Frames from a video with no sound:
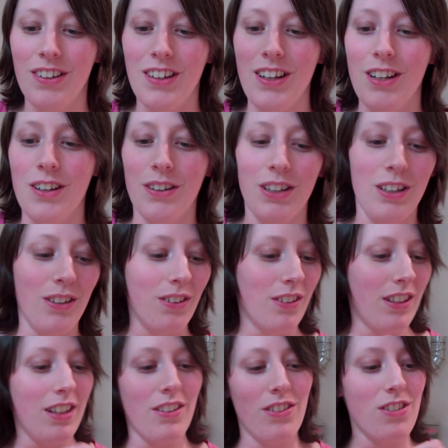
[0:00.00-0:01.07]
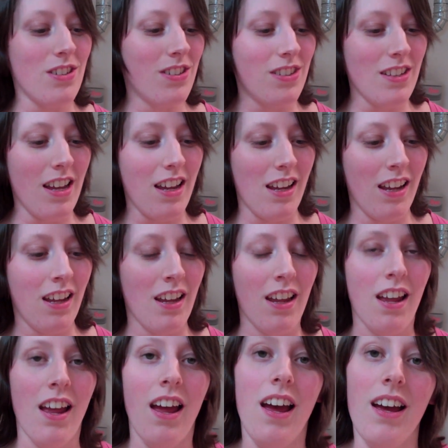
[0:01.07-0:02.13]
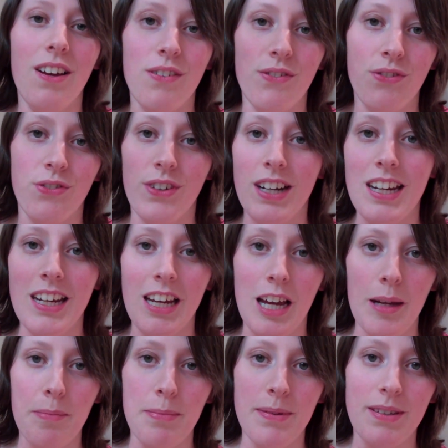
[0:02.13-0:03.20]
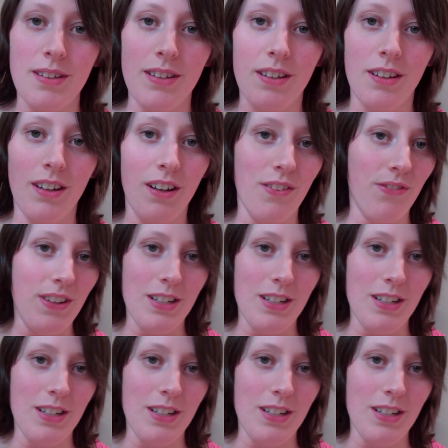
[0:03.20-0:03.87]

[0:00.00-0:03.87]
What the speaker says: he'll just say, have 3 cups of